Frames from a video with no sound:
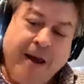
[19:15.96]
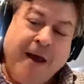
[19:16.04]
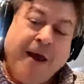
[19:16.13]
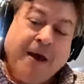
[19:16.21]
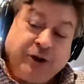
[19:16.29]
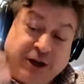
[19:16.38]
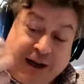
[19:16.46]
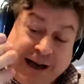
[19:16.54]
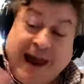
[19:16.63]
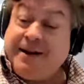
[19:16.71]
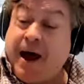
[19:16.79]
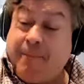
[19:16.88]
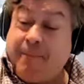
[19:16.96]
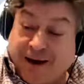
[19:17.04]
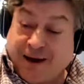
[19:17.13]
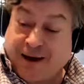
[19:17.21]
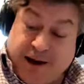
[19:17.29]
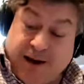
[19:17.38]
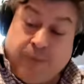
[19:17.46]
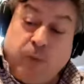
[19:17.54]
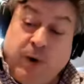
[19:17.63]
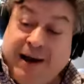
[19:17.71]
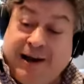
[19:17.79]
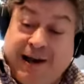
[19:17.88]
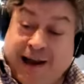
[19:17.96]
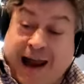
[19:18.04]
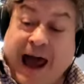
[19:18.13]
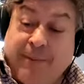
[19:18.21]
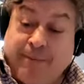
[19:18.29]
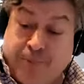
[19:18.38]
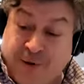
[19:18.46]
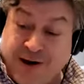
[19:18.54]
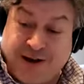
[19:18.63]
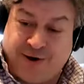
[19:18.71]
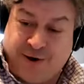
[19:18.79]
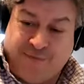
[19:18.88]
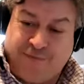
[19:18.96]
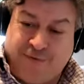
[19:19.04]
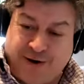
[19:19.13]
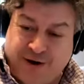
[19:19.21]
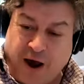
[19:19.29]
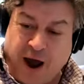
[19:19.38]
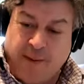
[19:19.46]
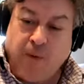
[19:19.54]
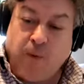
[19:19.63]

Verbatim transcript: She ended up actually weirdly at Princeton for a time,